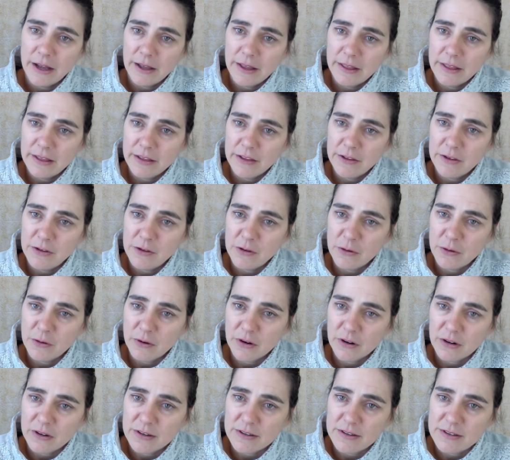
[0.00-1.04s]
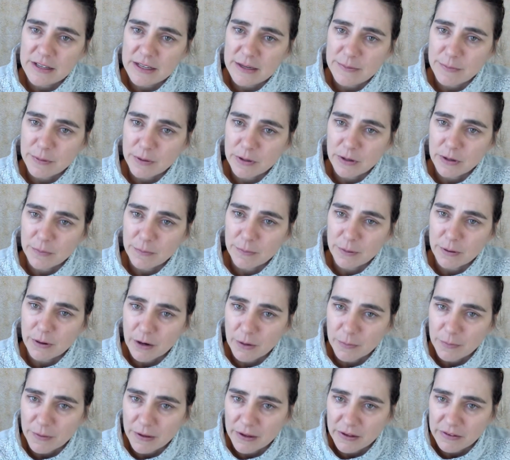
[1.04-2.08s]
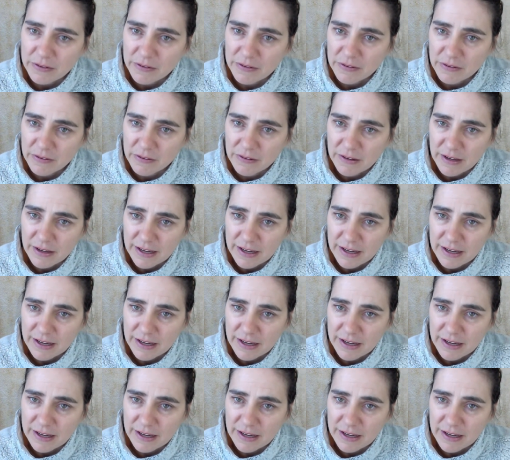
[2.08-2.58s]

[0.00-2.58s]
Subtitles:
your deeper purpose